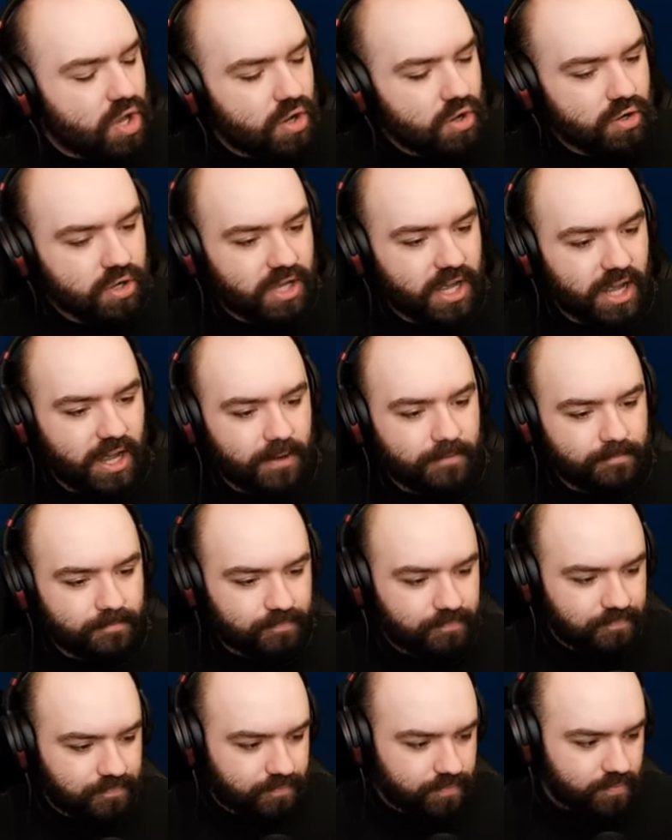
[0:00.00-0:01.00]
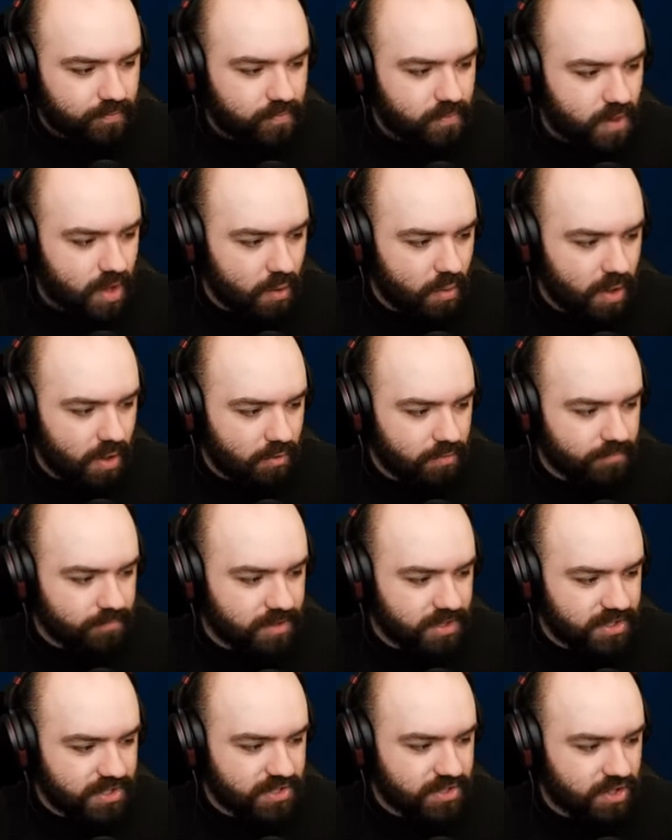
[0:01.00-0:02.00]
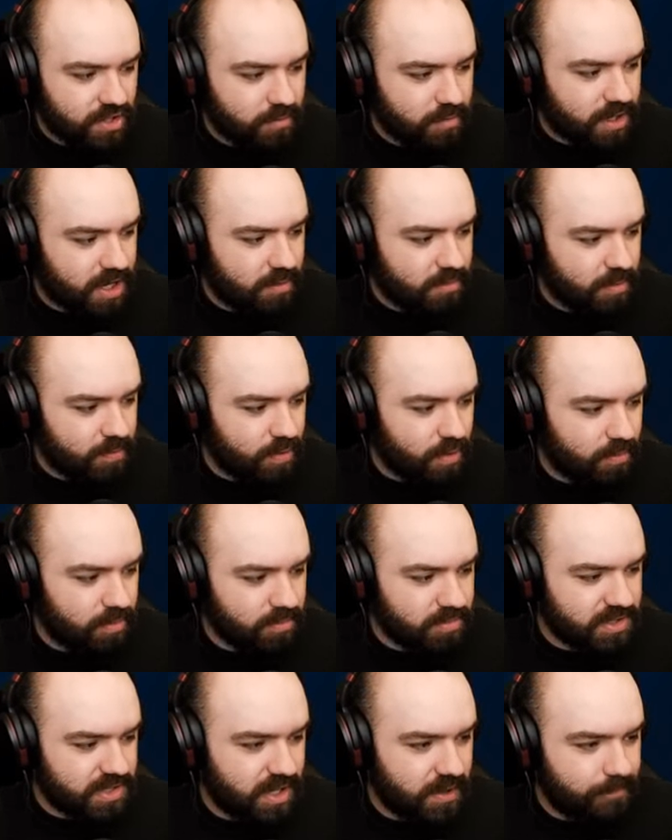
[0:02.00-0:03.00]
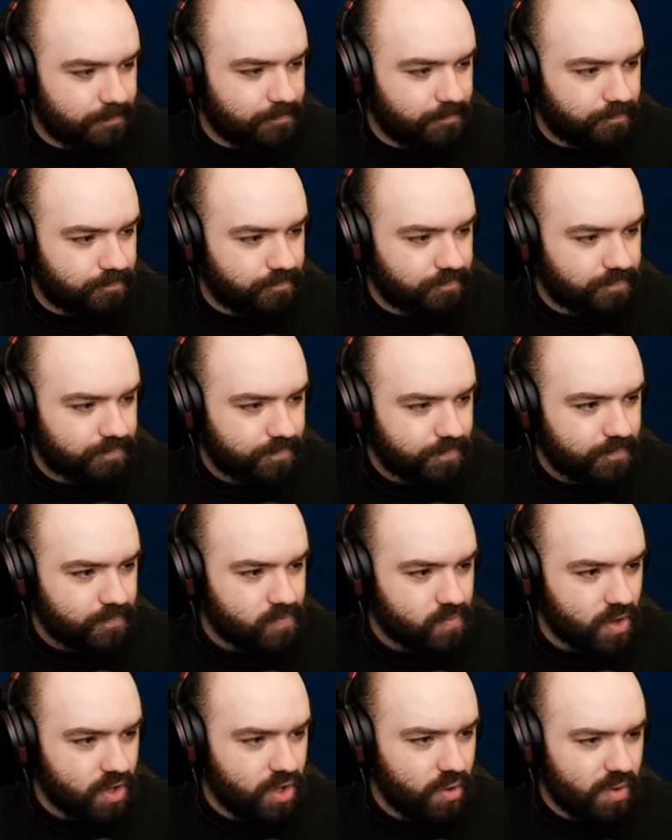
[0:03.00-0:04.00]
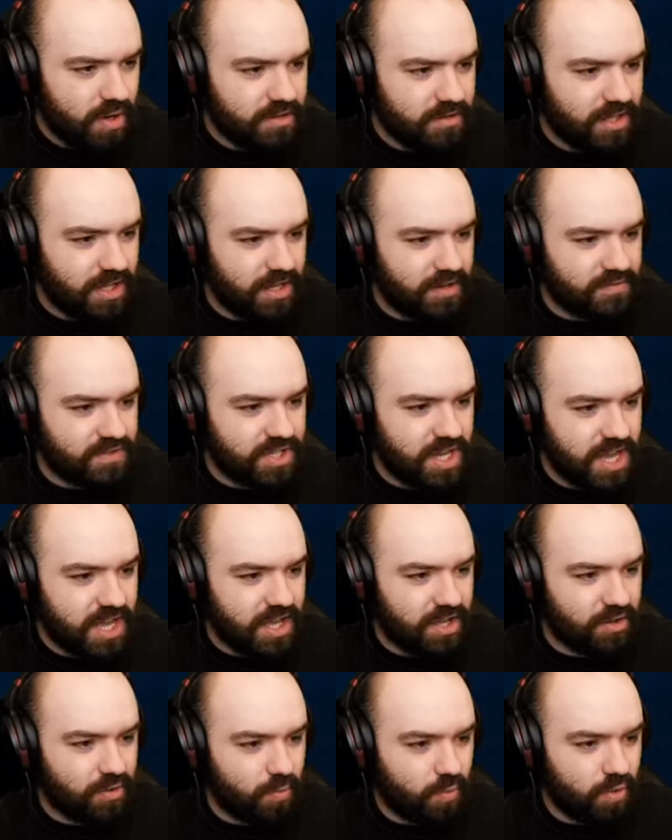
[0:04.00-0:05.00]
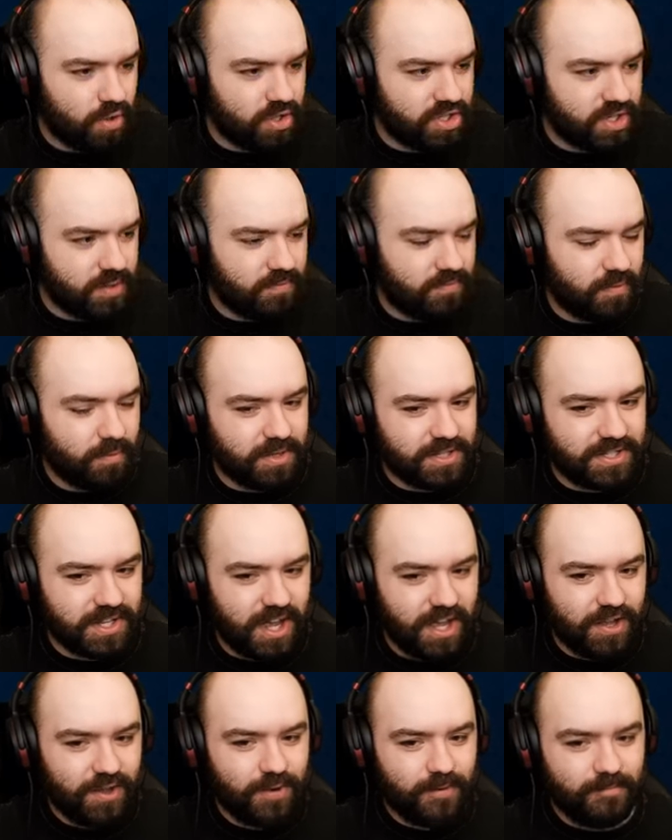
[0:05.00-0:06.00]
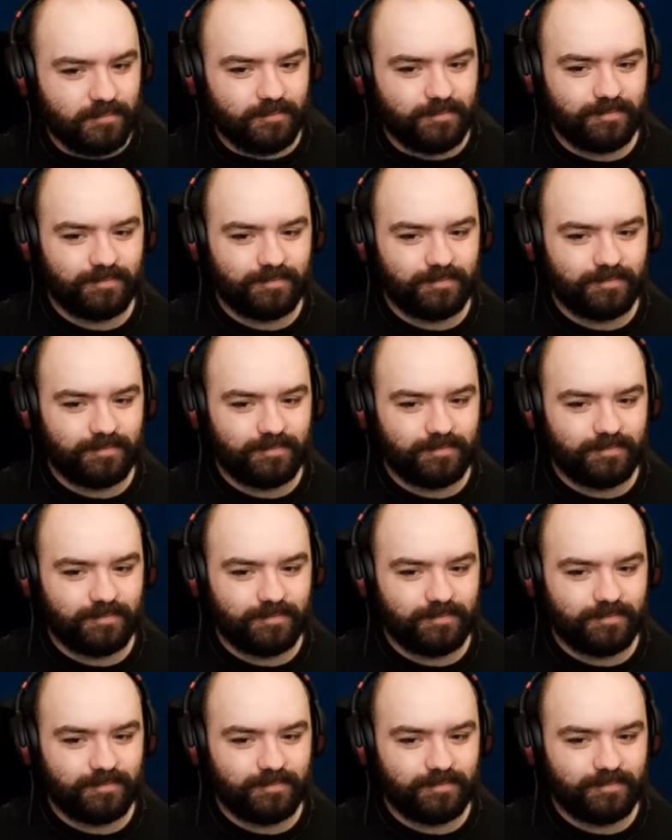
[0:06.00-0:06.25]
Okay. Well, this is going to become a problem, isn't it? You aren't thinking of taking the water chip from us, are you?